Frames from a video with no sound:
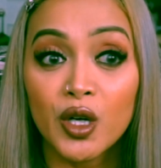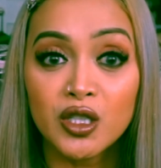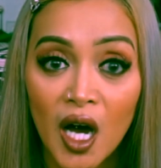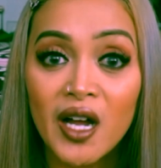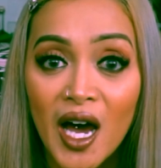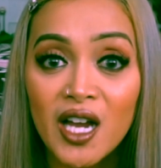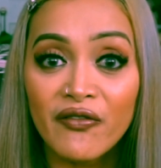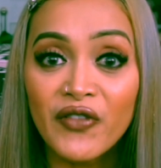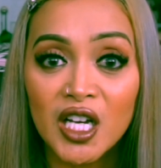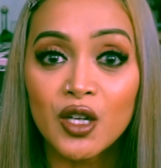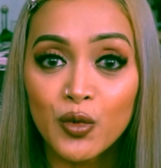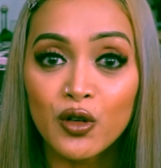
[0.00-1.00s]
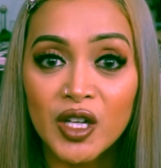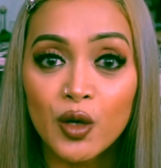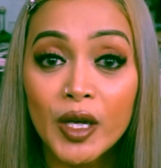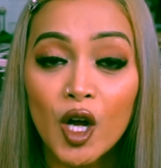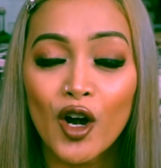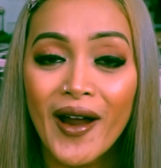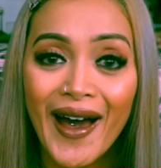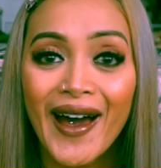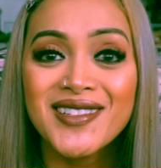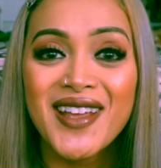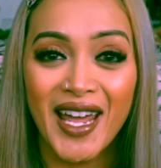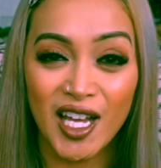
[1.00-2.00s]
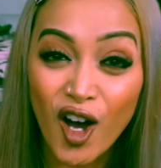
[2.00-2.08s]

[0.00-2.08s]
we're not at a movie. We are at a